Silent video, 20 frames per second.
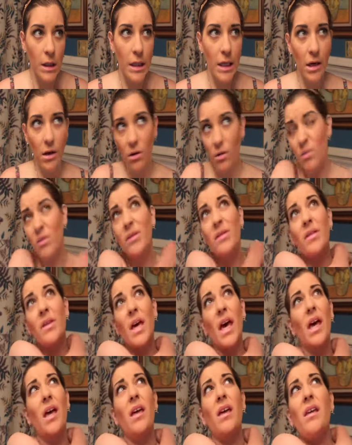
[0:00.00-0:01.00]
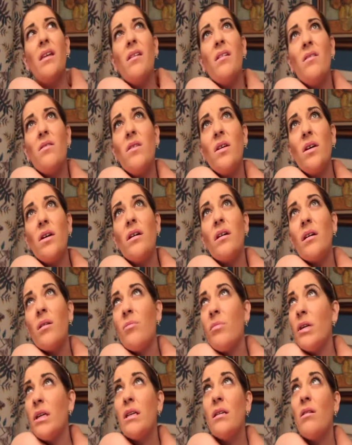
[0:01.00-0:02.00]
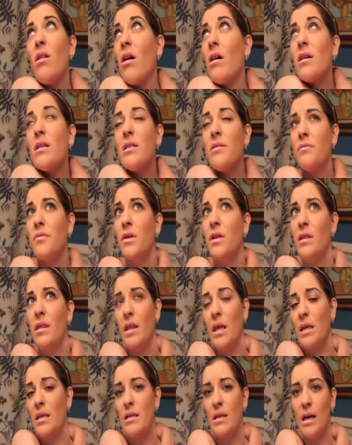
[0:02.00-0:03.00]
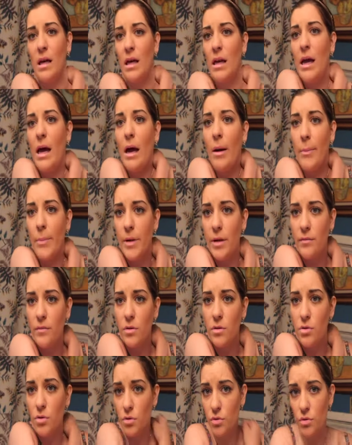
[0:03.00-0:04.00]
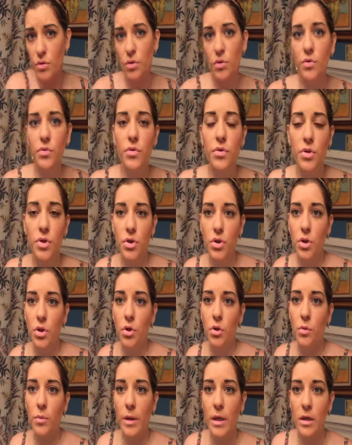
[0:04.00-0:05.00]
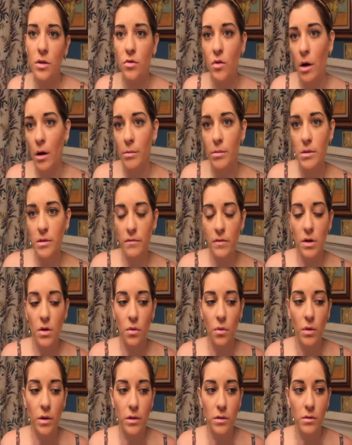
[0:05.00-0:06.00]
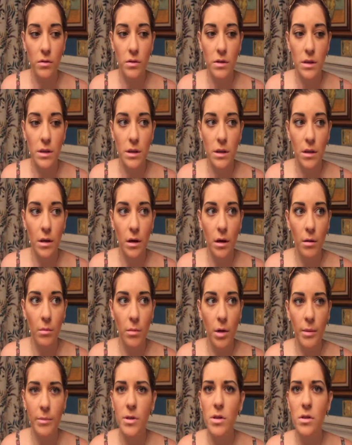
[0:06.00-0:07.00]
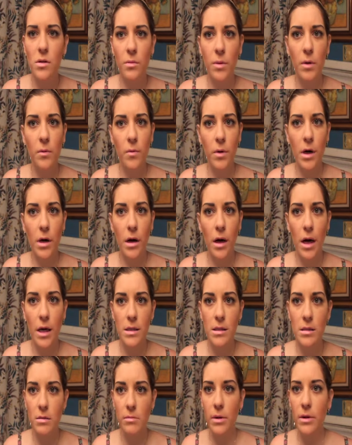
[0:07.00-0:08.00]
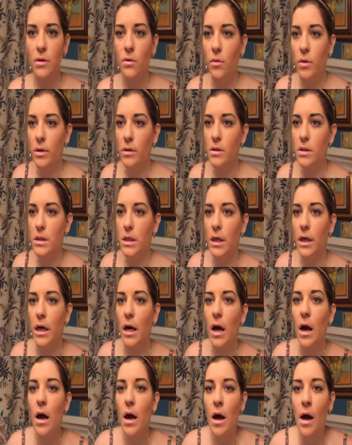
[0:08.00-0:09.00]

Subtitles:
Now, there can be a lot of different things that can happen if you do use too many drops of the oils. I'm assuming we're asking about the oils here.